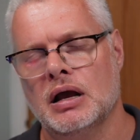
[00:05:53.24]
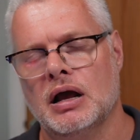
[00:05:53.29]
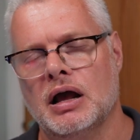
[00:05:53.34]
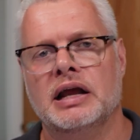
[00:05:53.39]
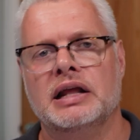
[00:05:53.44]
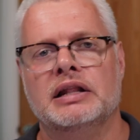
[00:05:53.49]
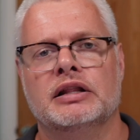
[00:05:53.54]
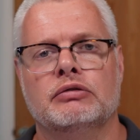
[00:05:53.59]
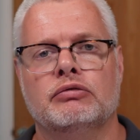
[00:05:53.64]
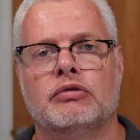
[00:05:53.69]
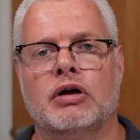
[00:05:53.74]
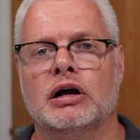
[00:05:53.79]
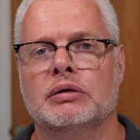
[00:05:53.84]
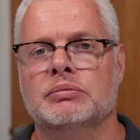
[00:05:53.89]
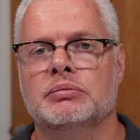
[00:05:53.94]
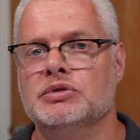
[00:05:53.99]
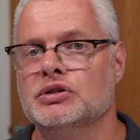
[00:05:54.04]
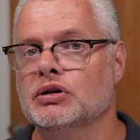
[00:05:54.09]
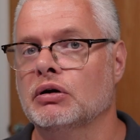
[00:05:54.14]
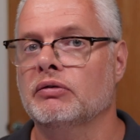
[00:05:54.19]
in the
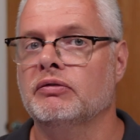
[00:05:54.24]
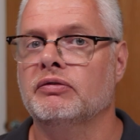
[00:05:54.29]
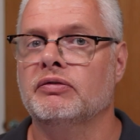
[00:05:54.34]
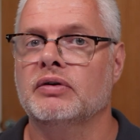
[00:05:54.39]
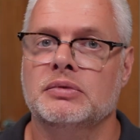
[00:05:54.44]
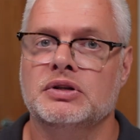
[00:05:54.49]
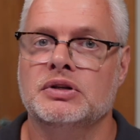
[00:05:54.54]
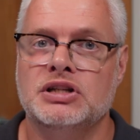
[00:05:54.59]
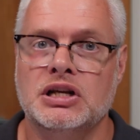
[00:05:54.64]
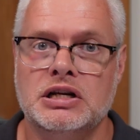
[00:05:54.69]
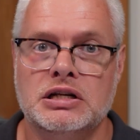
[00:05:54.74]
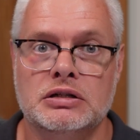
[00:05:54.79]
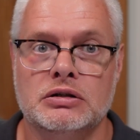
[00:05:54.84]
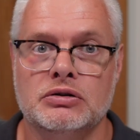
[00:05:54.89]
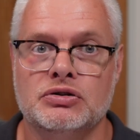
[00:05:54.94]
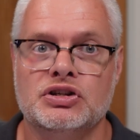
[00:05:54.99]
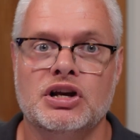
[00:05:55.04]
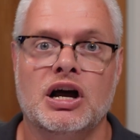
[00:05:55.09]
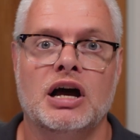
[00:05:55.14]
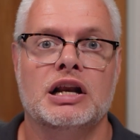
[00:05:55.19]
realms of digital
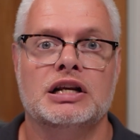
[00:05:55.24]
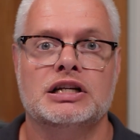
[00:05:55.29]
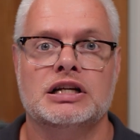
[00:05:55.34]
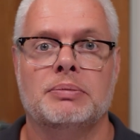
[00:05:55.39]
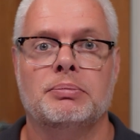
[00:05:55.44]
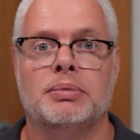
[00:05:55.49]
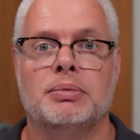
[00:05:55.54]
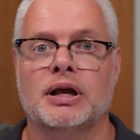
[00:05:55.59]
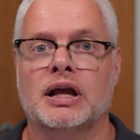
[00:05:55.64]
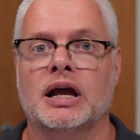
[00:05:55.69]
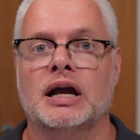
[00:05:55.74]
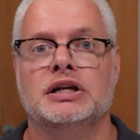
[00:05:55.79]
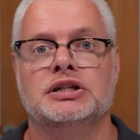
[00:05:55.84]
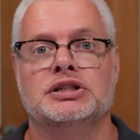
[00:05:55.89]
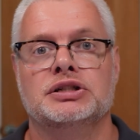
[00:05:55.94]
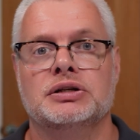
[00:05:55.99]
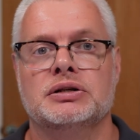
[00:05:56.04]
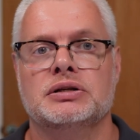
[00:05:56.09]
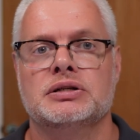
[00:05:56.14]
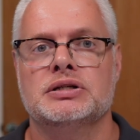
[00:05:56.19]
signage
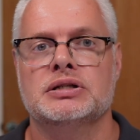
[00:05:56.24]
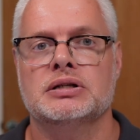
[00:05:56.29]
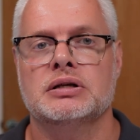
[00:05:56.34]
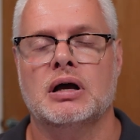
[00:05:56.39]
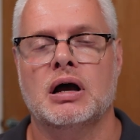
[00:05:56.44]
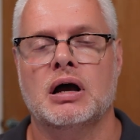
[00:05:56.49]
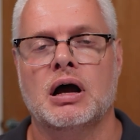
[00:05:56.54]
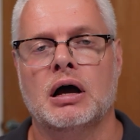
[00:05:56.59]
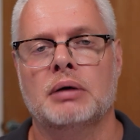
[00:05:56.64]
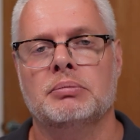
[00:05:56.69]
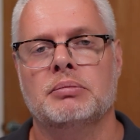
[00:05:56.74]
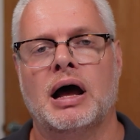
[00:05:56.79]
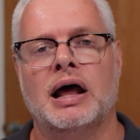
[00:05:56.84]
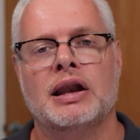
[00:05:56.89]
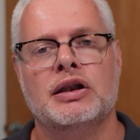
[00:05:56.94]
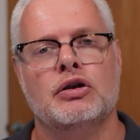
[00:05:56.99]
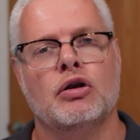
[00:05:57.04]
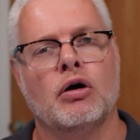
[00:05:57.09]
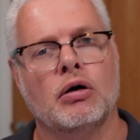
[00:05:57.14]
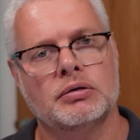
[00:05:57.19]
applications
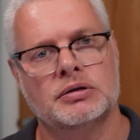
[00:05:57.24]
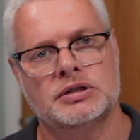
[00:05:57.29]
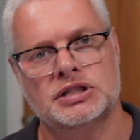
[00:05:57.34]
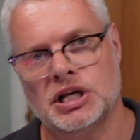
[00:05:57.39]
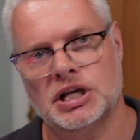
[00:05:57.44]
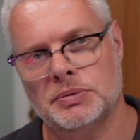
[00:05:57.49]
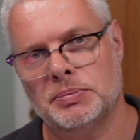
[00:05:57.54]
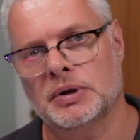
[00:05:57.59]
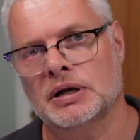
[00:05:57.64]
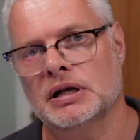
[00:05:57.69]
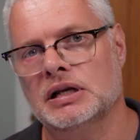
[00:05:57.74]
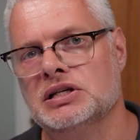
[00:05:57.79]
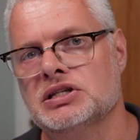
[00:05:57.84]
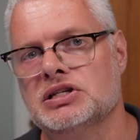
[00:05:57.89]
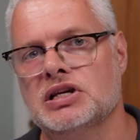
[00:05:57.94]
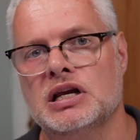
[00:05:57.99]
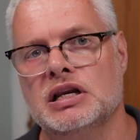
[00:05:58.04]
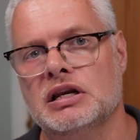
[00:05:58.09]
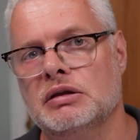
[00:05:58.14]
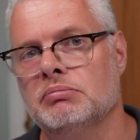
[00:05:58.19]
and not typically
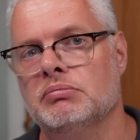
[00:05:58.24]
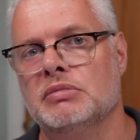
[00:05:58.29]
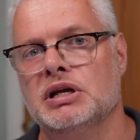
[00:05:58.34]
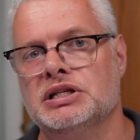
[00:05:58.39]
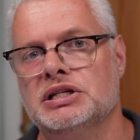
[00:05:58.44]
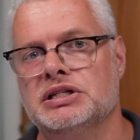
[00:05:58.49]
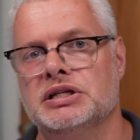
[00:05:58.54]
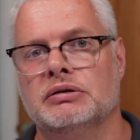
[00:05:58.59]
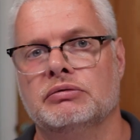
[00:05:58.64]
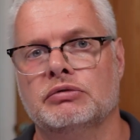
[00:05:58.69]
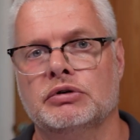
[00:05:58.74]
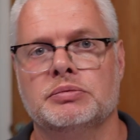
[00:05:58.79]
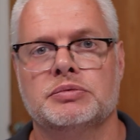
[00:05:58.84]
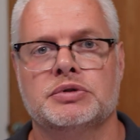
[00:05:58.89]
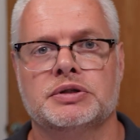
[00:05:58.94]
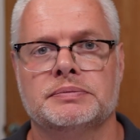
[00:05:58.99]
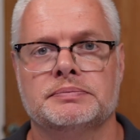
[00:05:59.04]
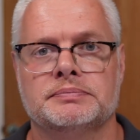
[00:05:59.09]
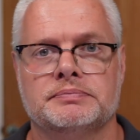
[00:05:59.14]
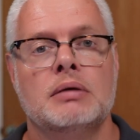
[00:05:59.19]
seen in meeting rooms.
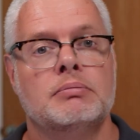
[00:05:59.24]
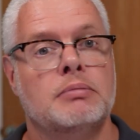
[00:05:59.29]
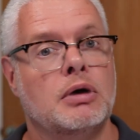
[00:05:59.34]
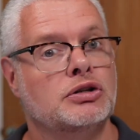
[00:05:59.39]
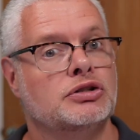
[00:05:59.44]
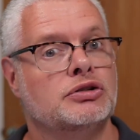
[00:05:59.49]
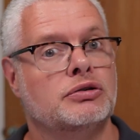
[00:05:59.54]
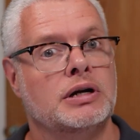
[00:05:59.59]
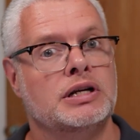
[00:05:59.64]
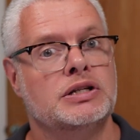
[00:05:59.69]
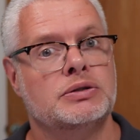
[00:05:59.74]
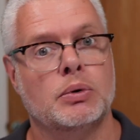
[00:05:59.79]
Most screens